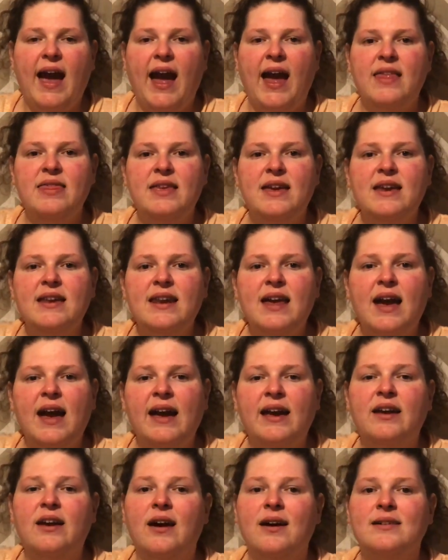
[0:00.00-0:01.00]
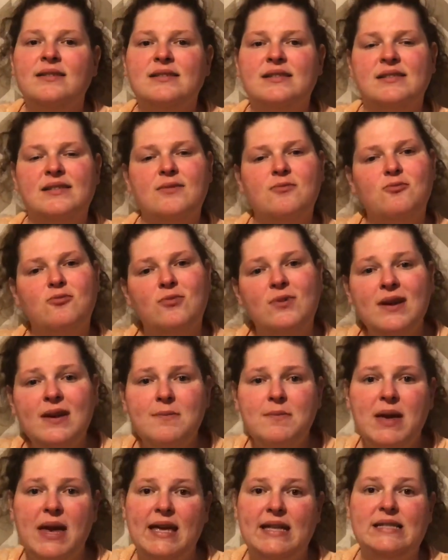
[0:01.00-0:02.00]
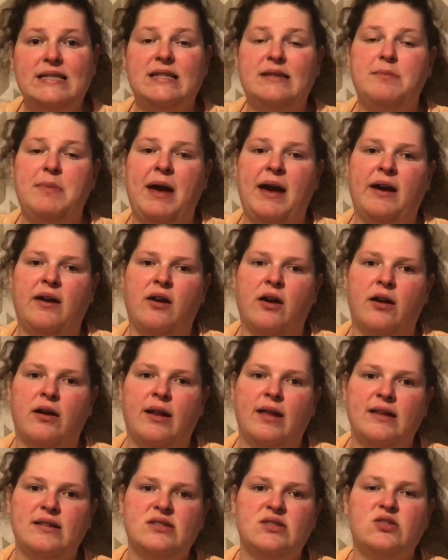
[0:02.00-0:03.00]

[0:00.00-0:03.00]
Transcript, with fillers: And then I got some rebates back on it.